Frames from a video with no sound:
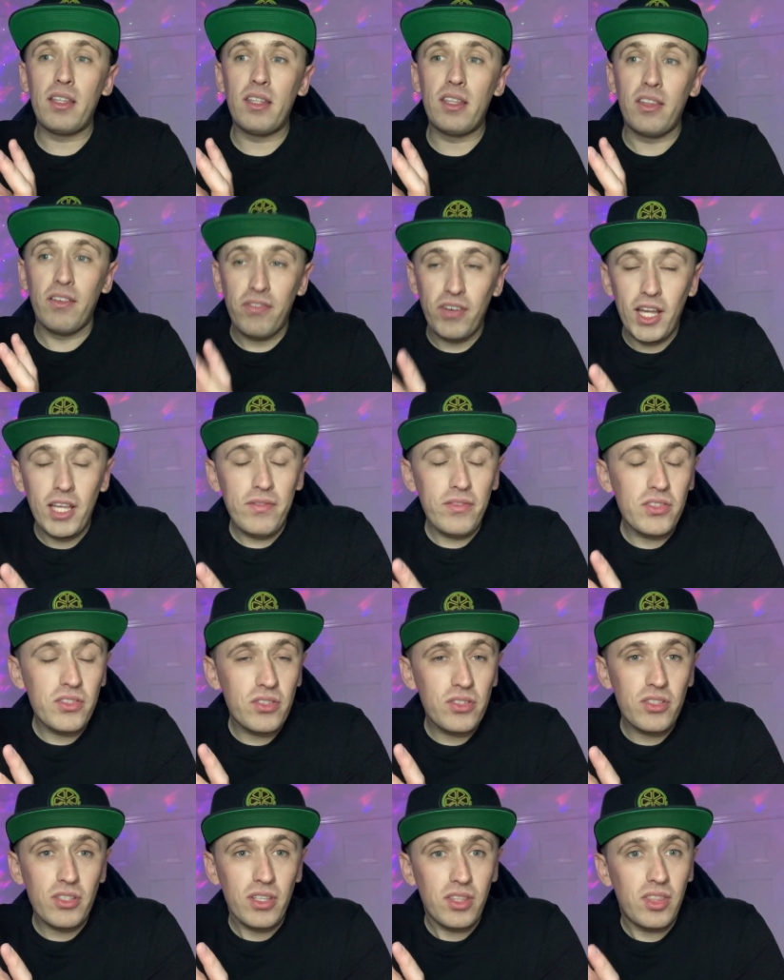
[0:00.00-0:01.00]
The
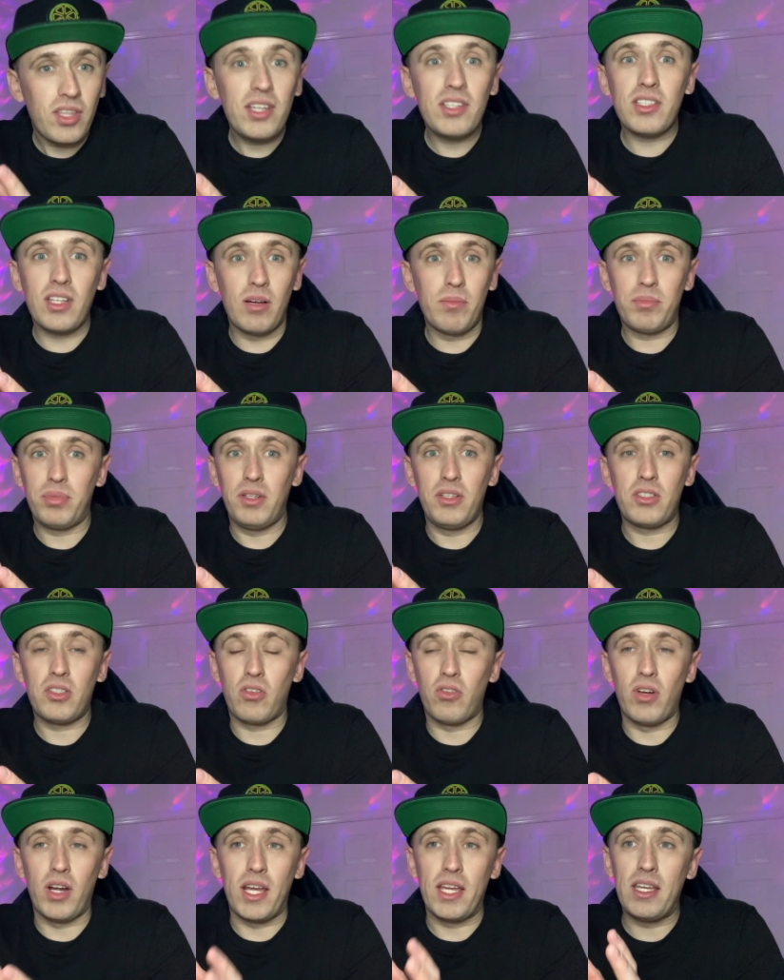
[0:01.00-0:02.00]
flavors these companies
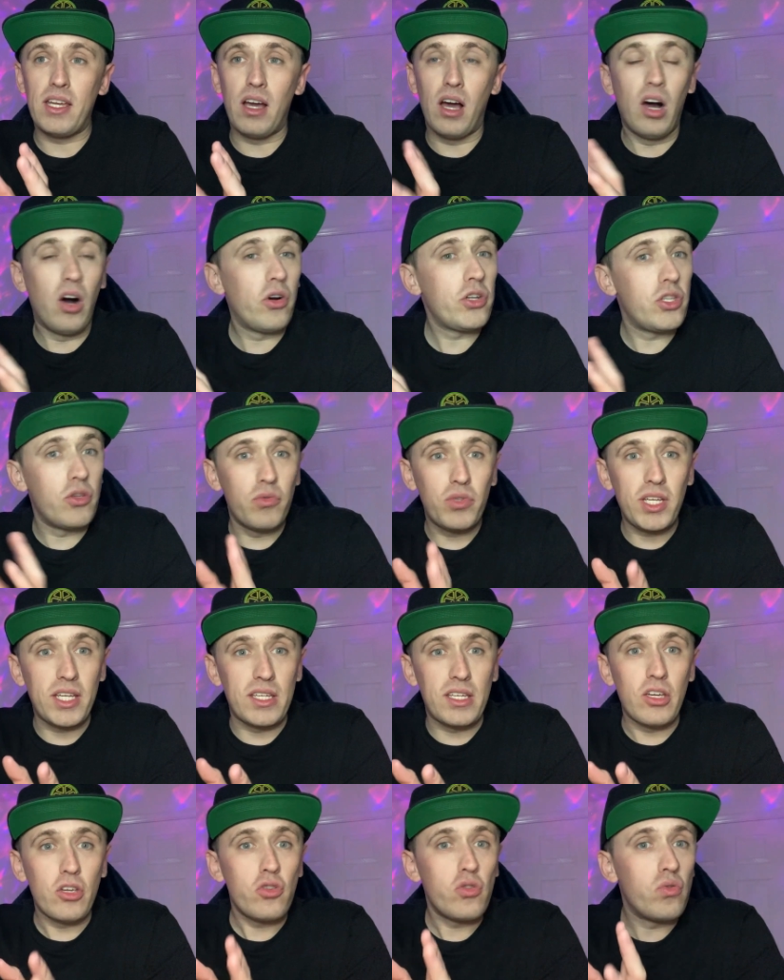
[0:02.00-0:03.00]
create are
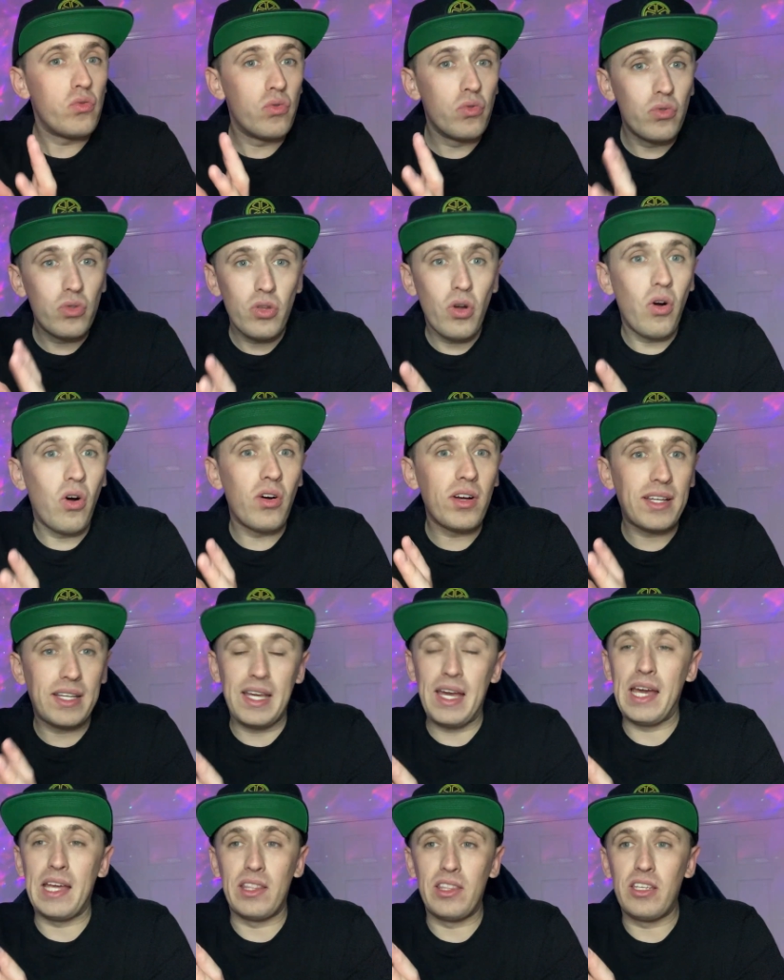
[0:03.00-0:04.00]
unique. You do not
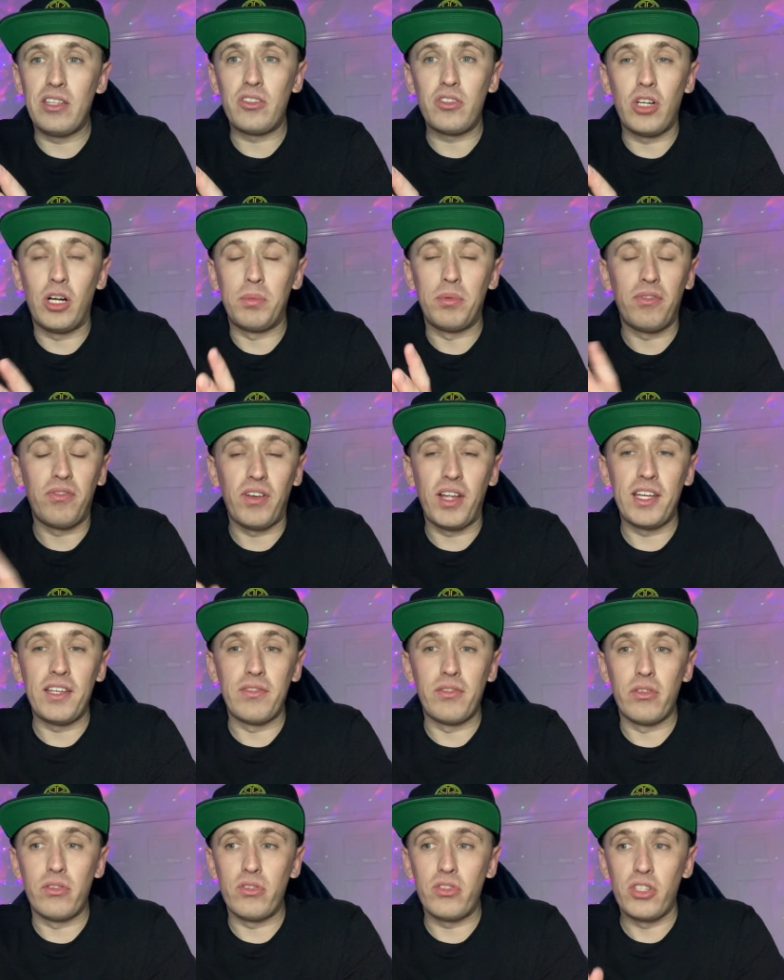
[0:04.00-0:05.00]
get these type of
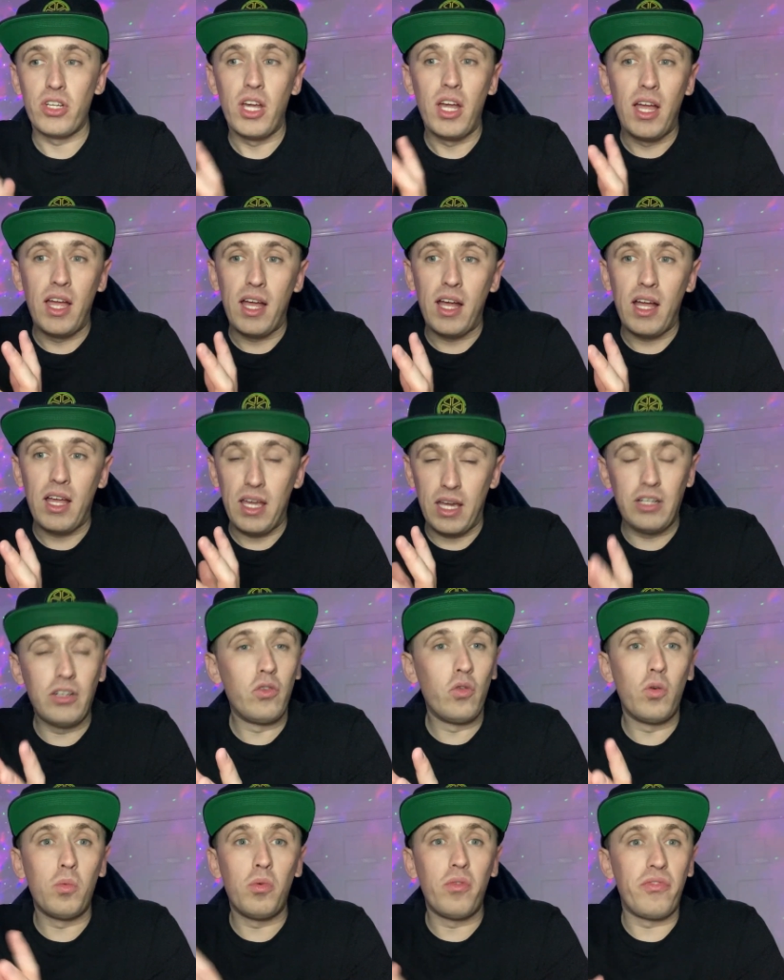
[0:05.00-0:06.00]
flavors in a
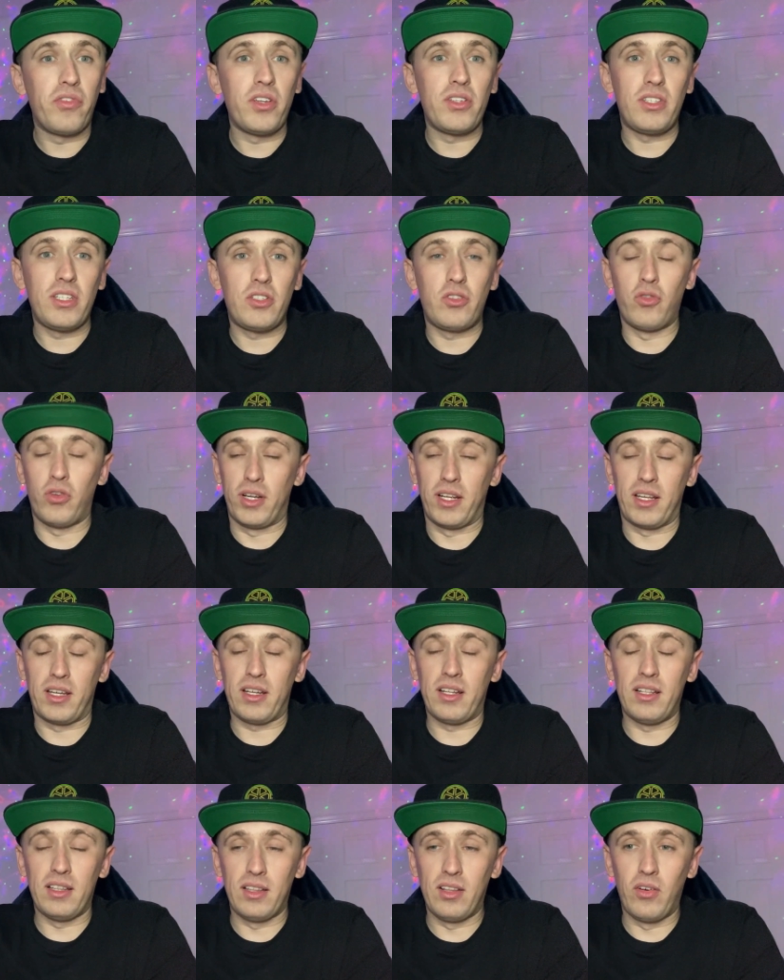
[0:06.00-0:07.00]
normal fizzy drink,
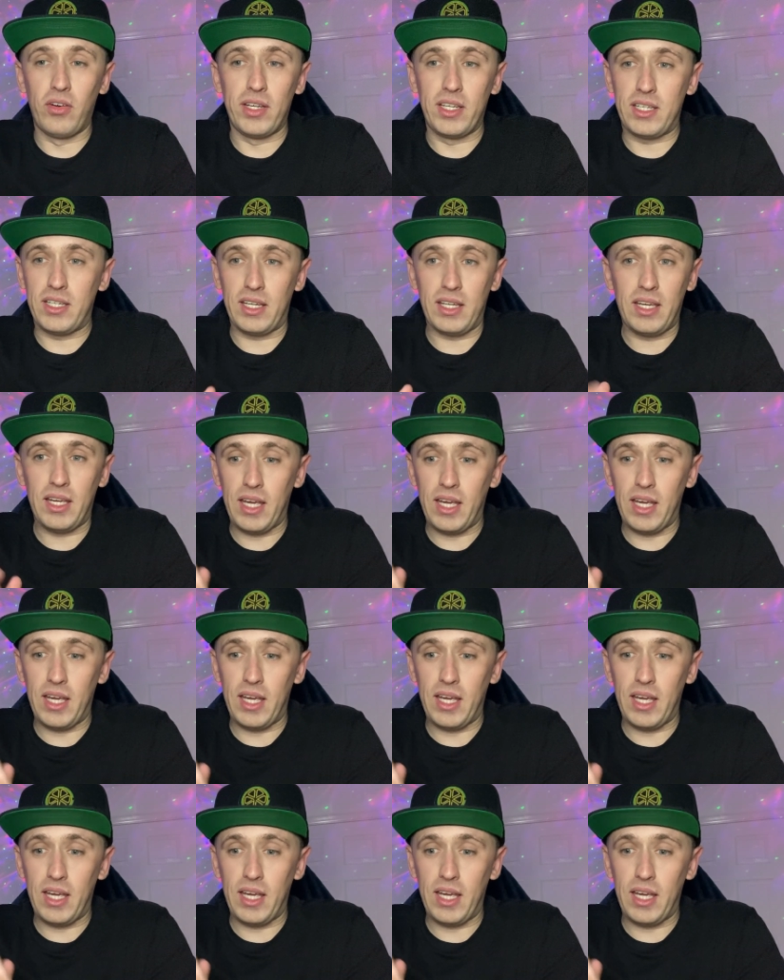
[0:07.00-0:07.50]
like,